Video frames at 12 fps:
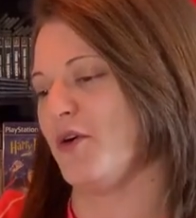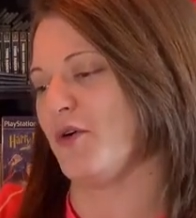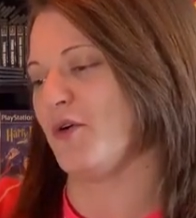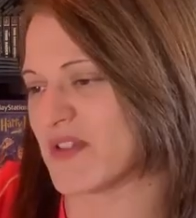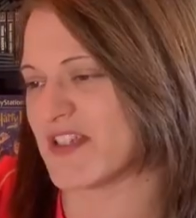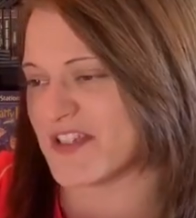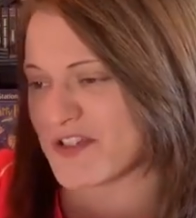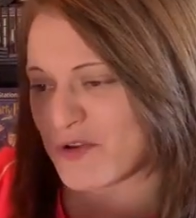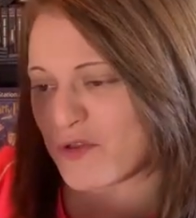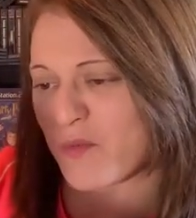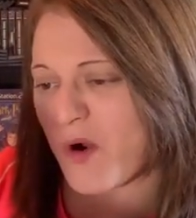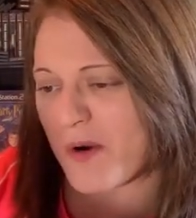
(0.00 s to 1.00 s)
Oh, this is
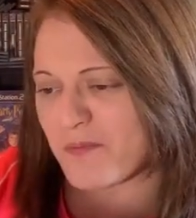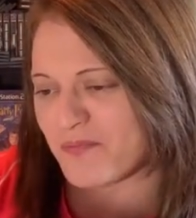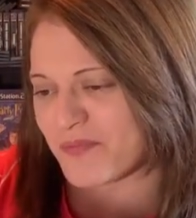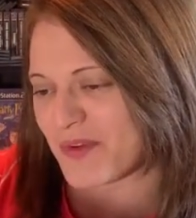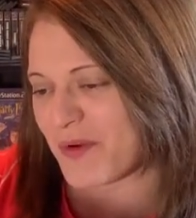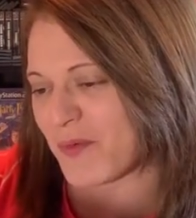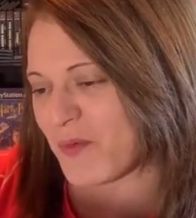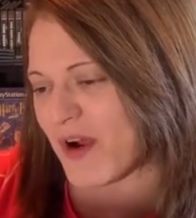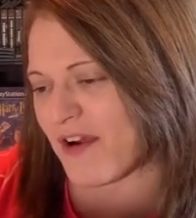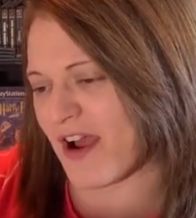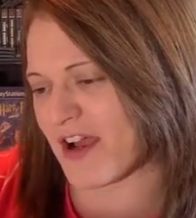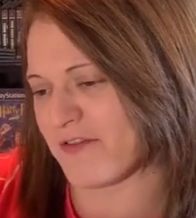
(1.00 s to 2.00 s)
another one
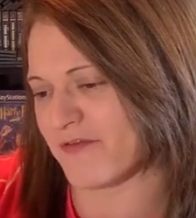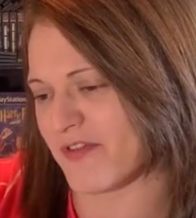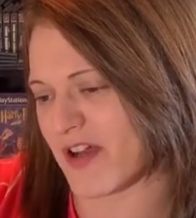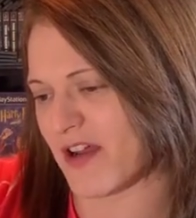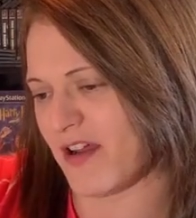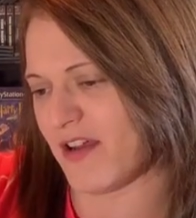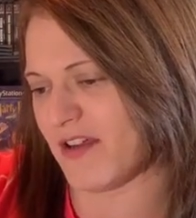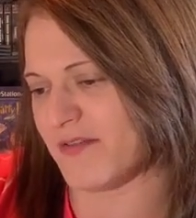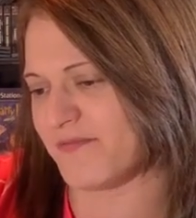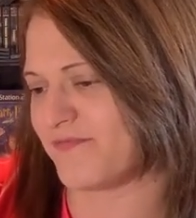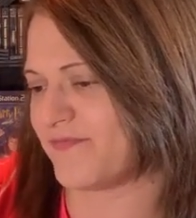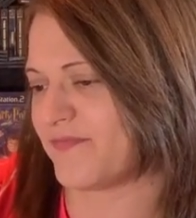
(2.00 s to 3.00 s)
where I've
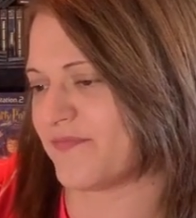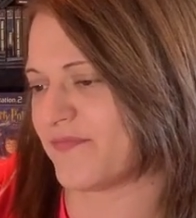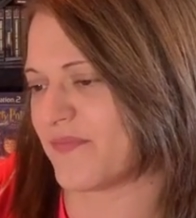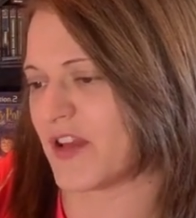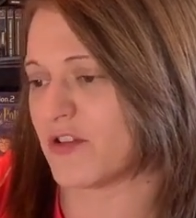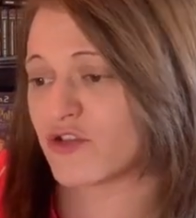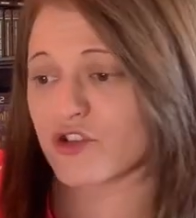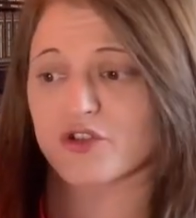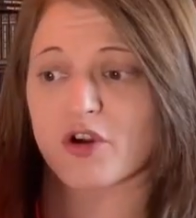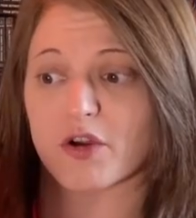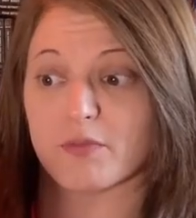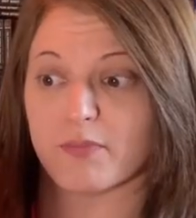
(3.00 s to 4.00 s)

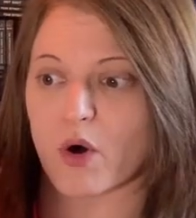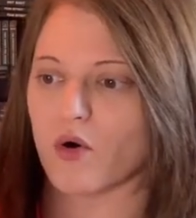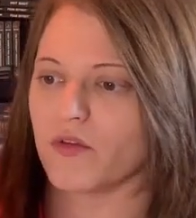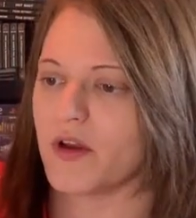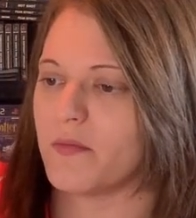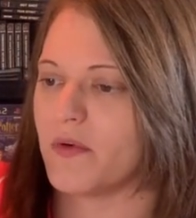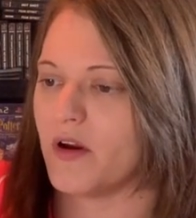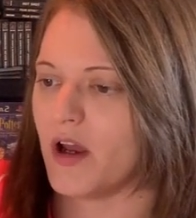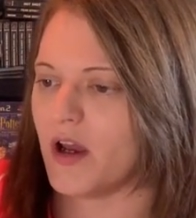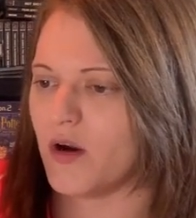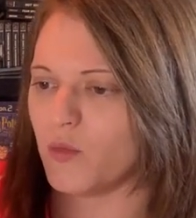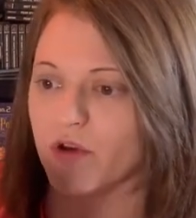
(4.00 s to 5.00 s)
just gone and bought them
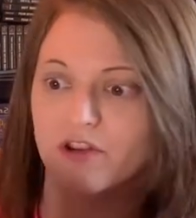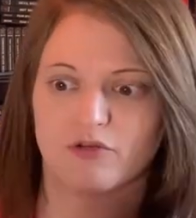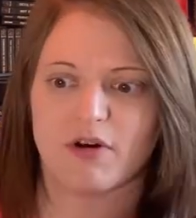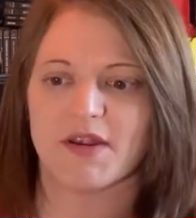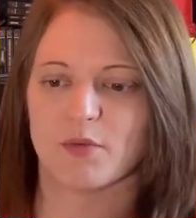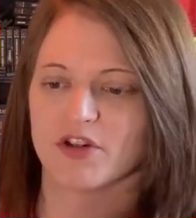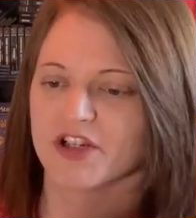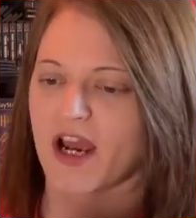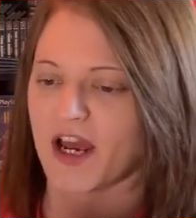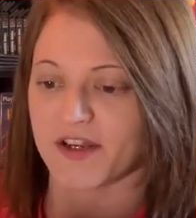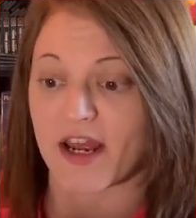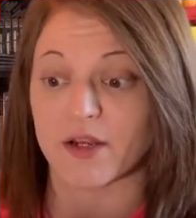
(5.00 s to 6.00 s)
with credit, which
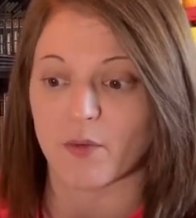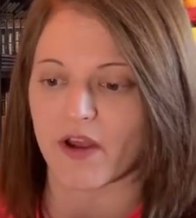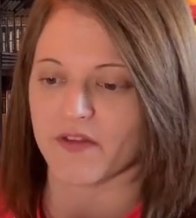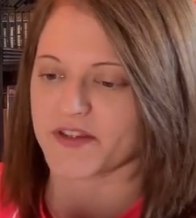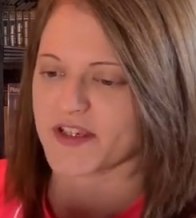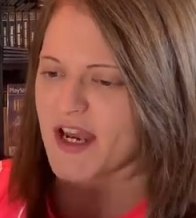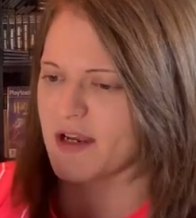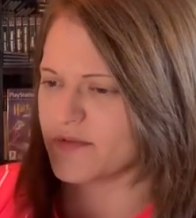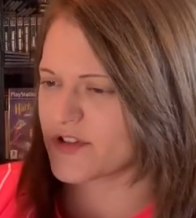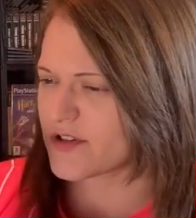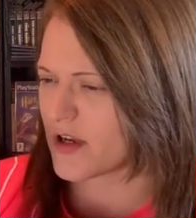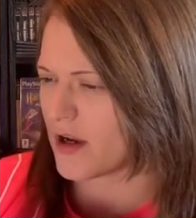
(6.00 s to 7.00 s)
I had anyway at the
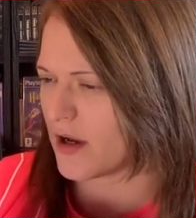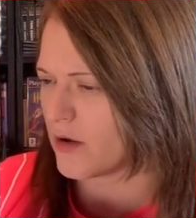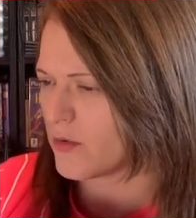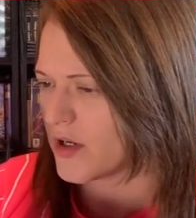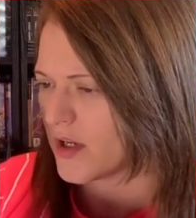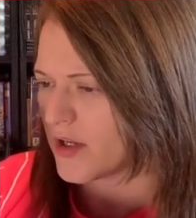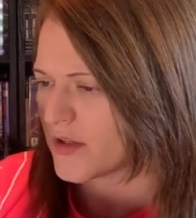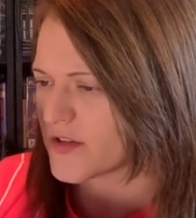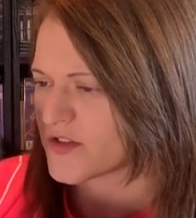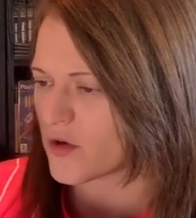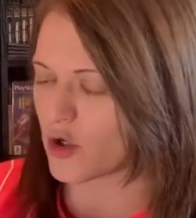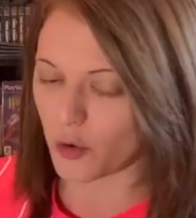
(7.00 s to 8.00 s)
time. So
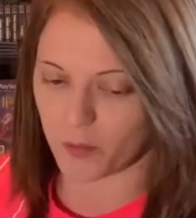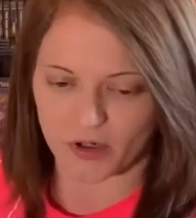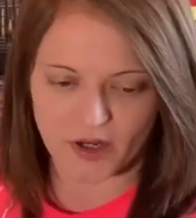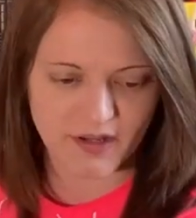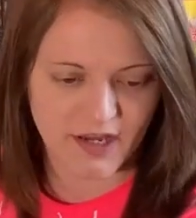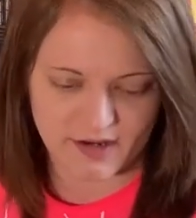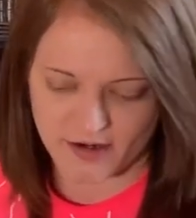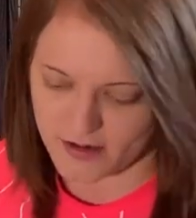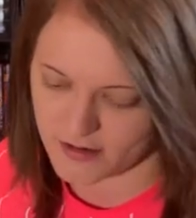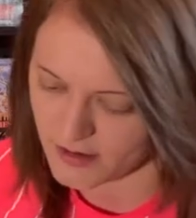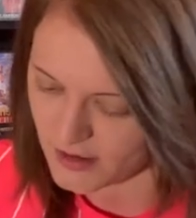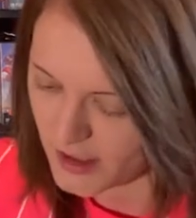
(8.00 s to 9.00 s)
there's a couple on
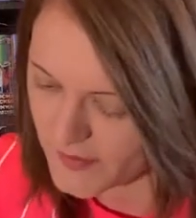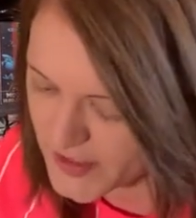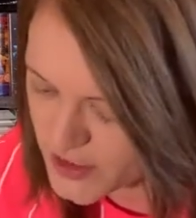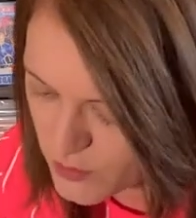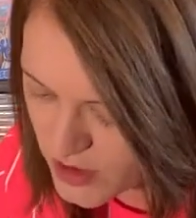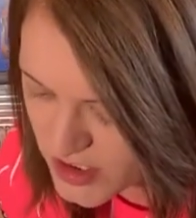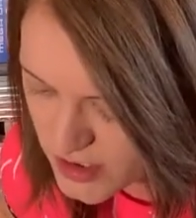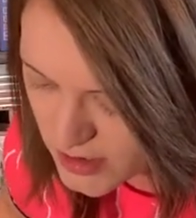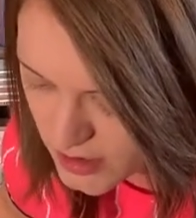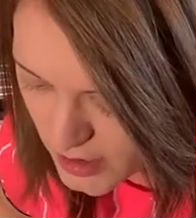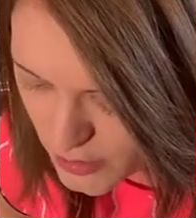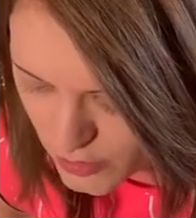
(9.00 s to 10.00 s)
here, and this was
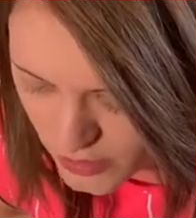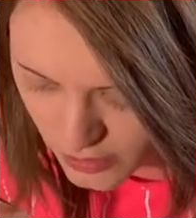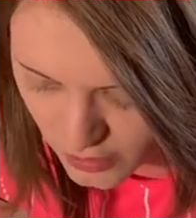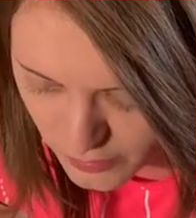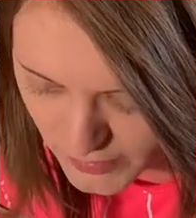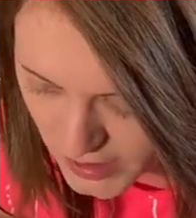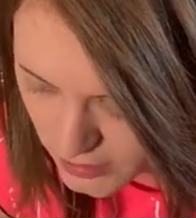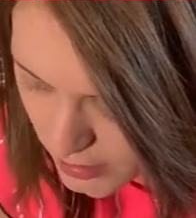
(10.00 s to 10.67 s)
local, my